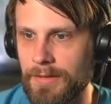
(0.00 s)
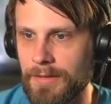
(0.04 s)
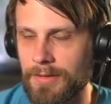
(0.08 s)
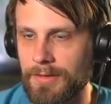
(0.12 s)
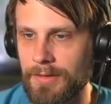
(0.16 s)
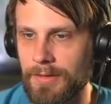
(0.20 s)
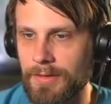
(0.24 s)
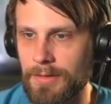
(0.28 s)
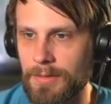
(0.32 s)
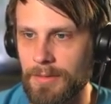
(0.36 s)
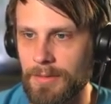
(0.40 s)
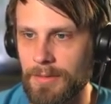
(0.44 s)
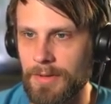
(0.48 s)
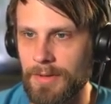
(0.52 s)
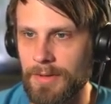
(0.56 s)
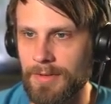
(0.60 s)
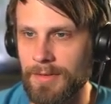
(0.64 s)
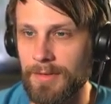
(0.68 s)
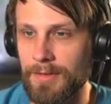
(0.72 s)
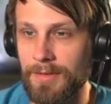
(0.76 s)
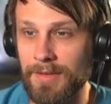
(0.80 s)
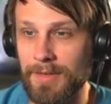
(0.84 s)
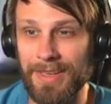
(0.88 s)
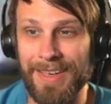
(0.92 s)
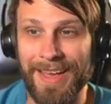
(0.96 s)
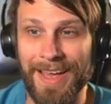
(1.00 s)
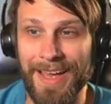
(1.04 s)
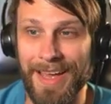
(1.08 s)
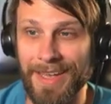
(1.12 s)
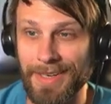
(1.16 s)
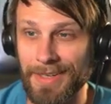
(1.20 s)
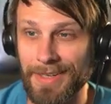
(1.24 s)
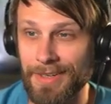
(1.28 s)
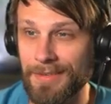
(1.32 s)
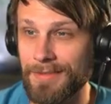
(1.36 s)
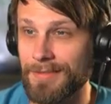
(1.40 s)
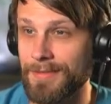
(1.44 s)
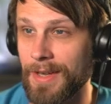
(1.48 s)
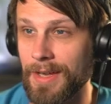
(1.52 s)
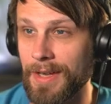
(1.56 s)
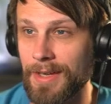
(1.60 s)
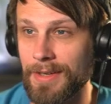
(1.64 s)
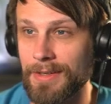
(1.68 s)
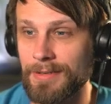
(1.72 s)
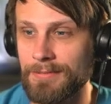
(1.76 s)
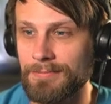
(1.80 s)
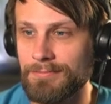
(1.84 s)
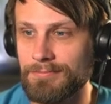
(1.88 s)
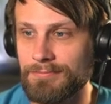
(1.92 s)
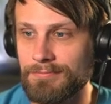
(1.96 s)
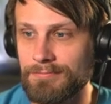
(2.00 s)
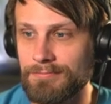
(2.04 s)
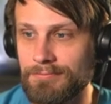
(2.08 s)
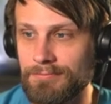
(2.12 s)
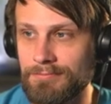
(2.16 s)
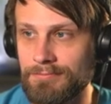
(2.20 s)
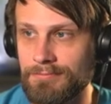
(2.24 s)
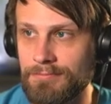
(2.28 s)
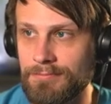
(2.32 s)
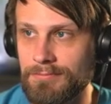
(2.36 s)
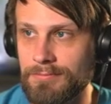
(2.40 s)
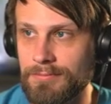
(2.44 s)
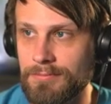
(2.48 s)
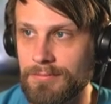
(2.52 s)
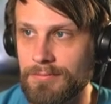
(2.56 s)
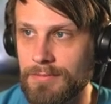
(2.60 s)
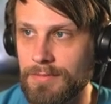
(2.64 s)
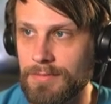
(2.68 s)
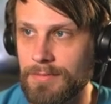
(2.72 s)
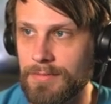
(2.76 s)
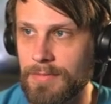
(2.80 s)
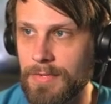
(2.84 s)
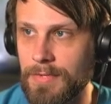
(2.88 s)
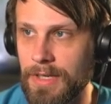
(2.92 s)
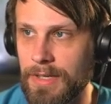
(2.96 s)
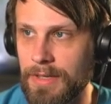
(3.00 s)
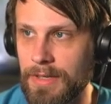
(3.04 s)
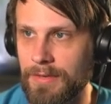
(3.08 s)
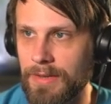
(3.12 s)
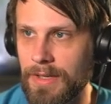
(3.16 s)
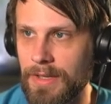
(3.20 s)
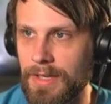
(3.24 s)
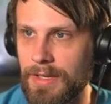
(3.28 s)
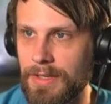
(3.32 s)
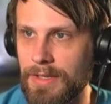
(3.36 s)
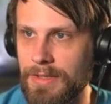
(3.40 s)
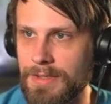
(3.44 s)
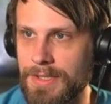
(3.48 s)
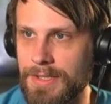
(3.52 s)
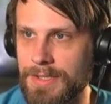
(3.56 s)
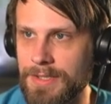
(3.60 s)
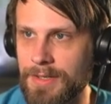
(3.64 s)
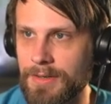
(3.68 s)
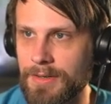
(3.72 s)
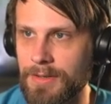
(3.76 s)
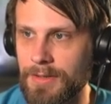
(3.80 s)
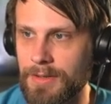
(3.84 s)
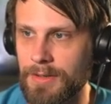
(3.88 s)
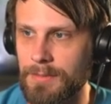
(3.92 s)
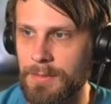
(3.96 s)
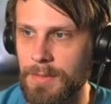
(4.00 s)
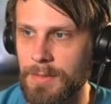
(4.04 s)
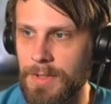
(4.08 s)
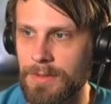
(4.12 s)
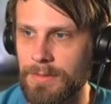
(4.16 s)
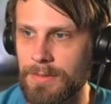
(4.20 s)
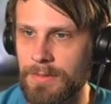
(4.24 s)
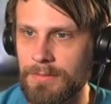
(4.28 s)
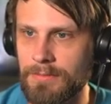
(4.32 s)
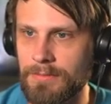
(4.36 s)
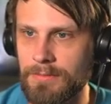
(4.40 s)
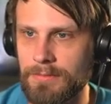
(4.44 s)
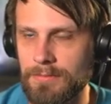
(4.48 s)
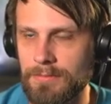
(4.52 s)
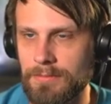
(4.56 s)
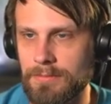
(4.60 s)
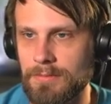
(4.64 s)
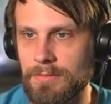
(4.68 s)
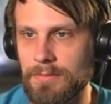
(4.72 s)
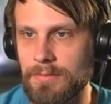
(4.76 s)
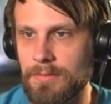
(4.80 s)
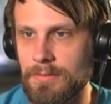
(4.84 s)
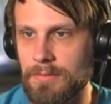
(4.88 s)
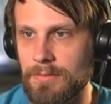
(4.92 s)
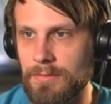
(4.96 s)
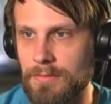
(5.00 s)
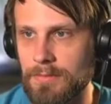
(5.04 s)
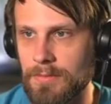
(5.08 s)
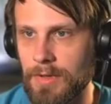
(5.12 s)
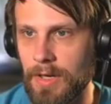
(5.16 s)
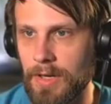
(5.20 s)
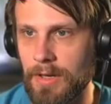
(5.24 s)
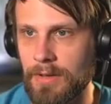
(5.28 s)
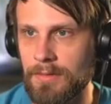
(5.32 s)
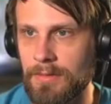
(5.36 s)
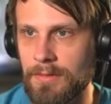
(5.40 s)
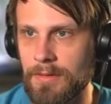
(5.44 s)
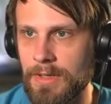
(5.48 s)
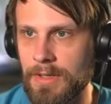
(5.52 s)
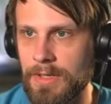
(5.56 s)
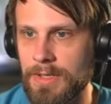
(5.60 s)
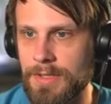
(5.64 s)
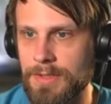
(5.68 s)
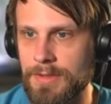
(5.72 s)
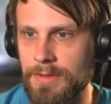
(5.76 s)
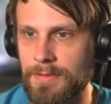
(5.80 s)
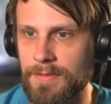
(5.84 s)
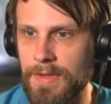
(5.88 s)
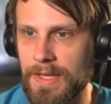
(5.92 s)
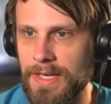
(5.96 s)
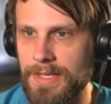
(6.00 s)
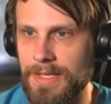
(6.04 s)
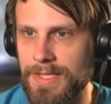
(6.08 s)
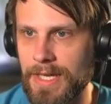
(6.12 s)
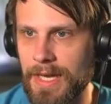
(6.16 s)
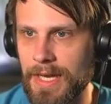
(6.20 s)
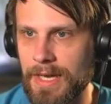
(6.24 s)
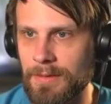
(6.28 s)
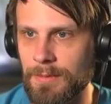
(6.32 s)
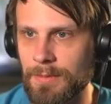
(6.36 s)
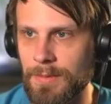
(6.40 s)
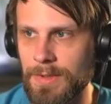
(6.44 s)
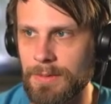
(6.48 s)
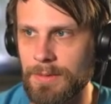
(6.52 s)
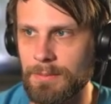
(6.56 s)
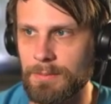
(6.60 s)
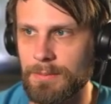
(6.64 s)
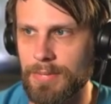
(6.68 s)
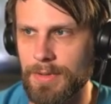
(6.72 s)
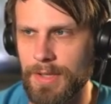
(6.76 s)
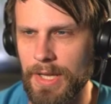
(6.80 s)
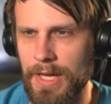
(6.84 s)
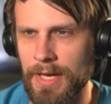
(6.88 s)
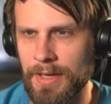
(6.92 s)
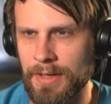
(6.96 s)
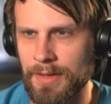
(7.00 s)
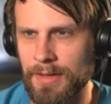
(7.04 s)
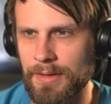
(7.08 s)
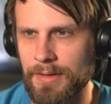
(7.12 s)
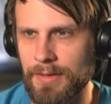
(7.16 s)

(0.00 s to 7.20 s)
So this is kind of fine. And they discard a commune. Okay. So if they attack, we block.